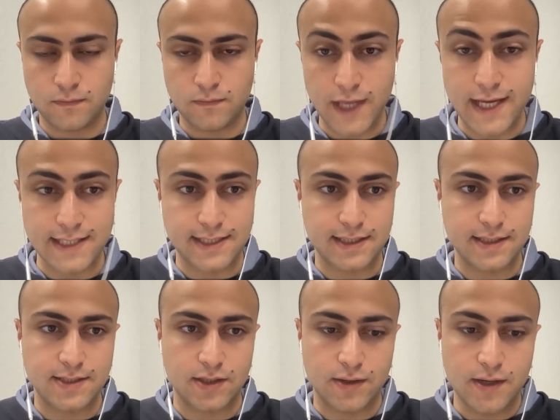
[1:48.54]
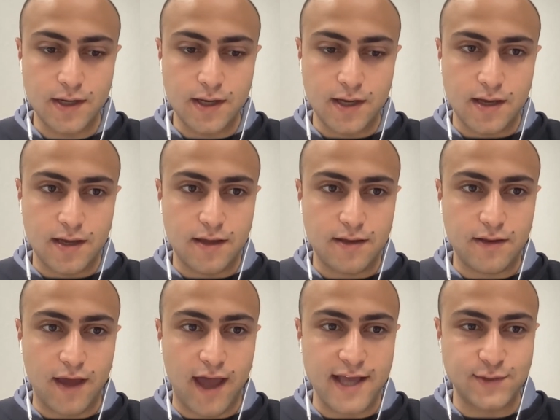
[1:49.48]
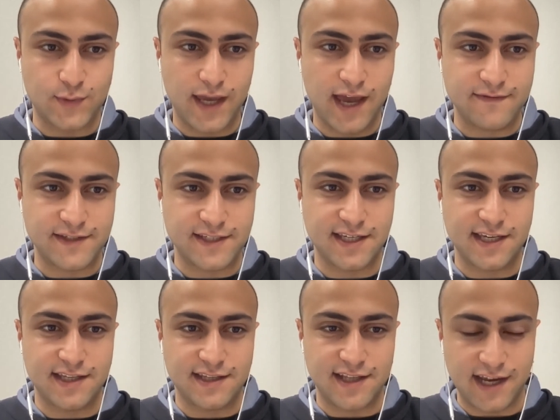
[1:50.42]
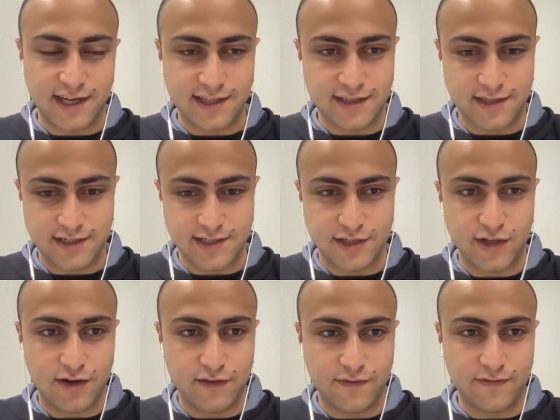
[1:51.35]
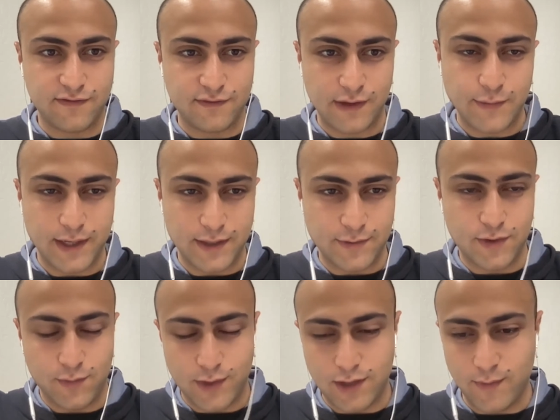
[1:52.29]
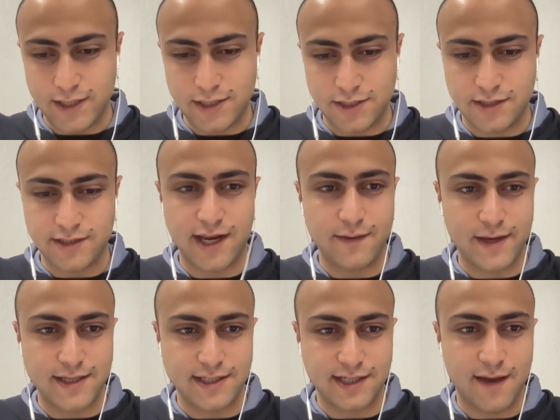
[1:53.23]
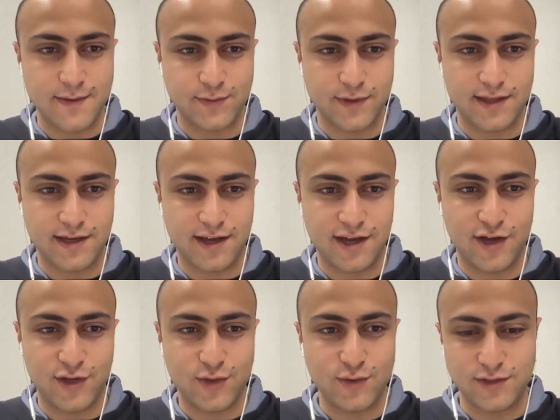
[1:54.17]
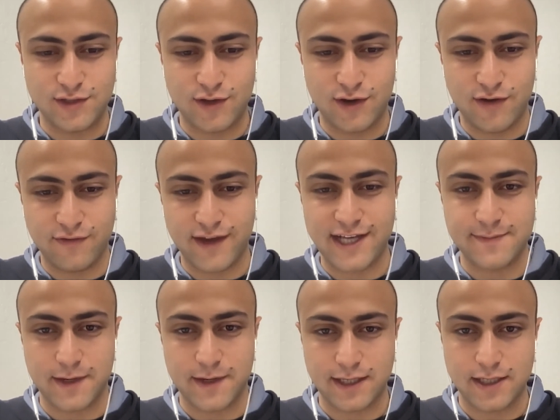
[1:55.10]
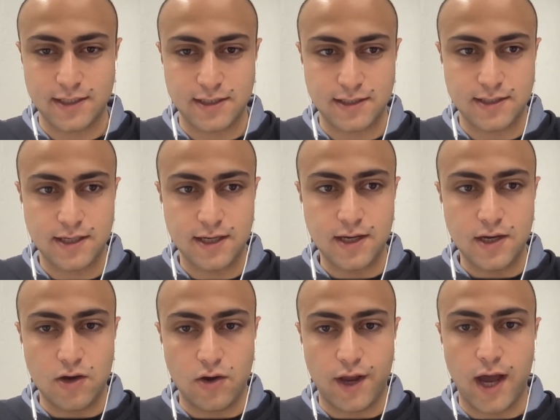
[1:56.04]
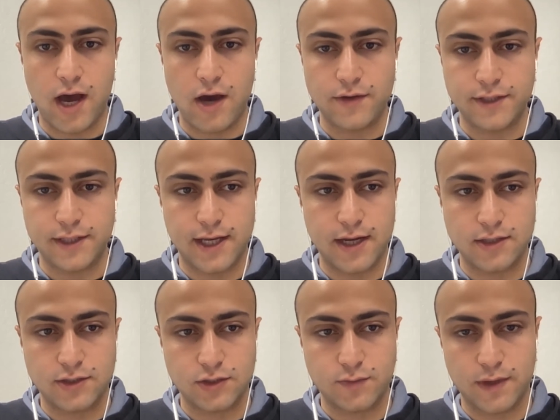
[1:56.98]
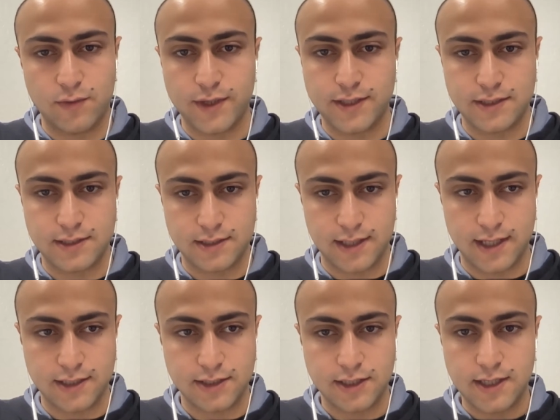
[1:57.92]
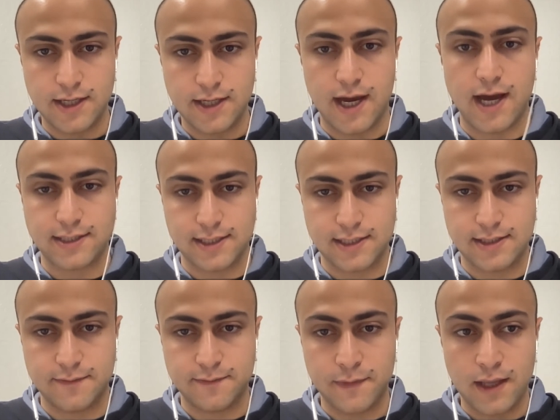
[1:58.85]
Yes. So as we have seen, like there's a lot of, like when you mention a database, it comes with a huge lot of expectations on how the data should be reached and / accessed.